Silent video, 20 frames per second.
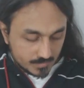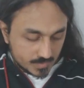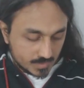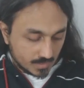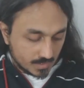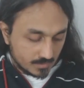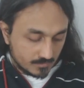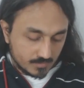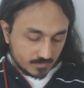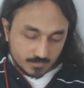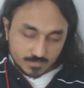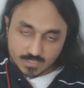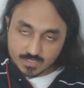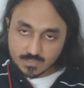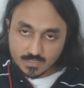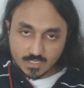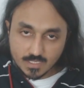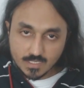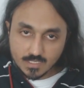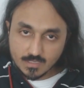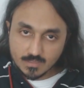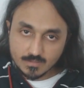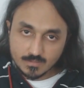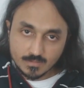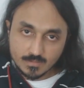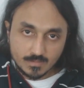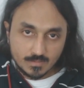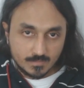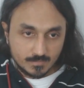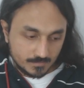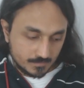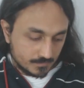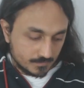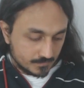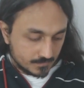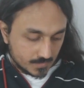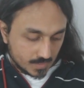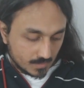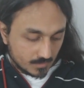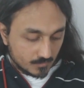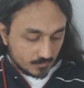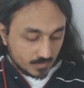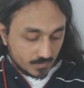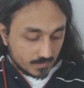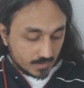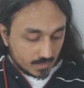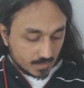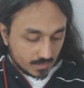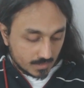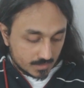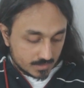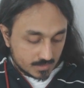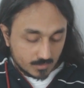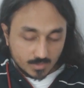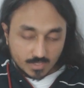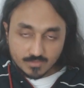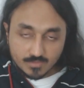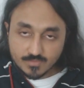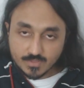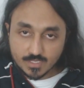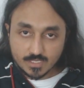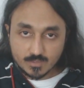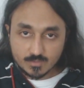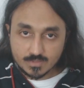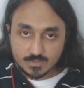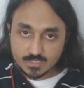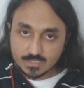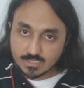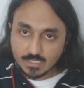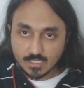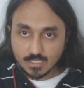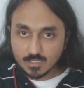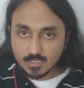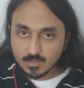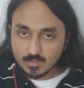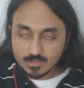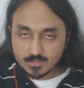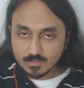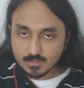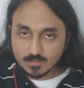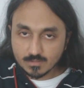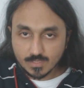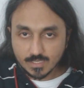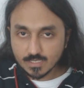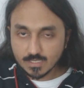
Starting from the C, we will slowly find out the scale also,